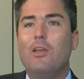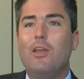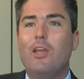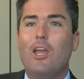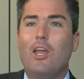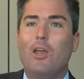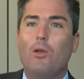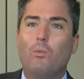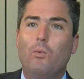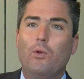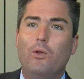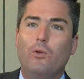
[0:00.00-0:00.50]

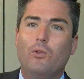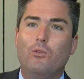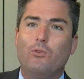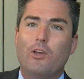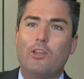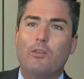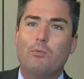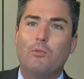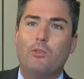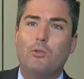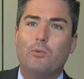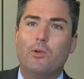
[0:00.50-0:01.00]
and we'll
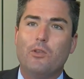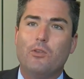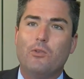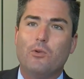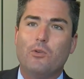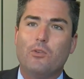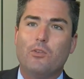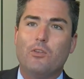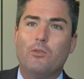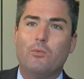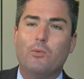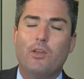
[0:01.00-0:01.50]
address them with the
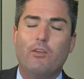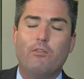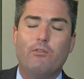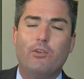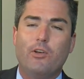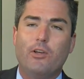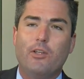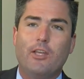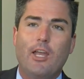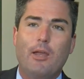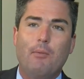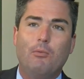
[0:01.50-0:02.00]
resources. We have
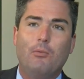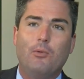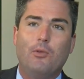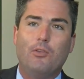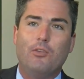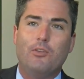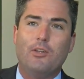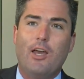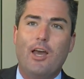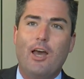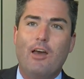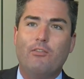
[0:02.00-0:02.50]
very capable
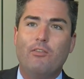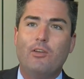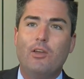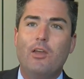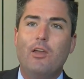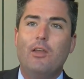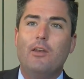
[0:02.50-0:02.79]
staff.